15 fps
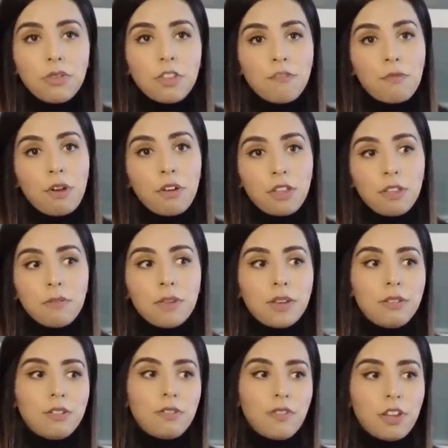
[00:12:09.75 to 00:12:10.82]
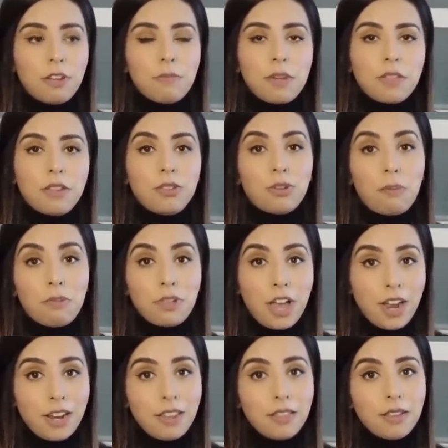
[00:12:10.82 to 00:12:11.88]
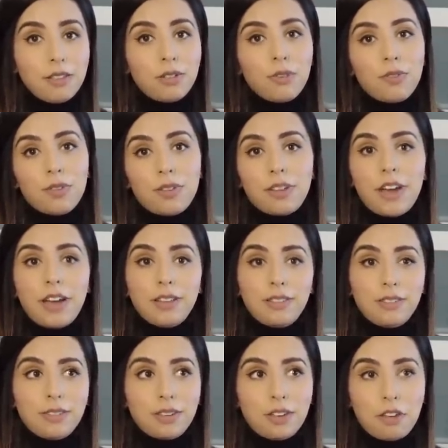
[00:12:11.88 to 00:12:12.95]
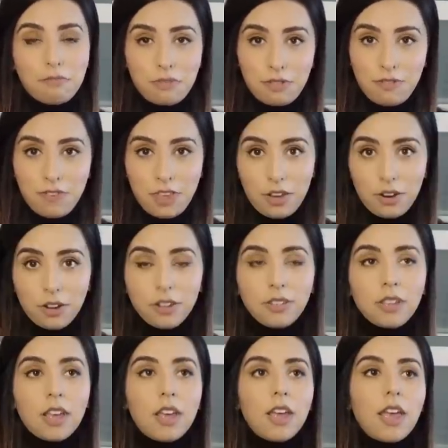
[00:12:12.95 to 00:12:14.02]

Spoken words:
They've probably been developing this or planning this over the last couple of years.